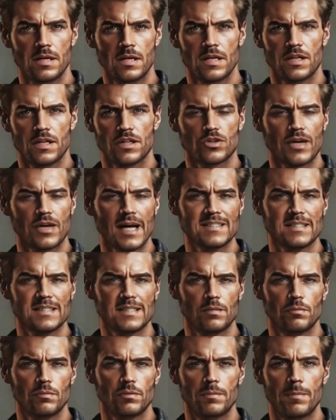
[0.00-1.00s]
contrasting
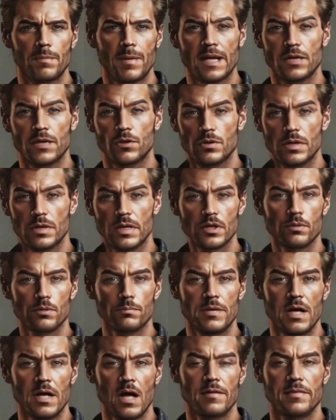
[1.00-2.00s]
them with the many who linger
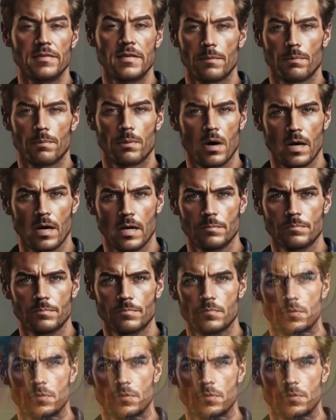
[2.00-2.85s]
beyond their prime.